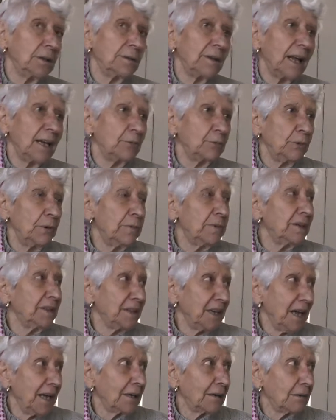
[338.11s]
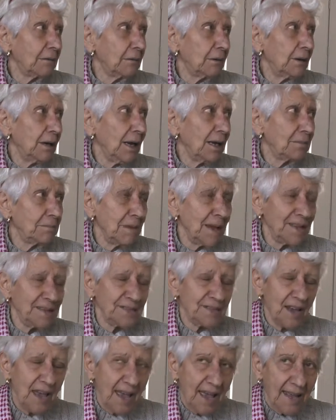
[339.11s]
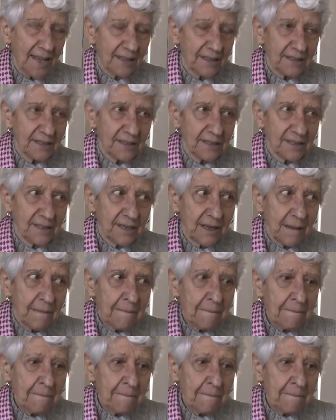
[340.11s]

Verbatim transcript: that women get at men's hands.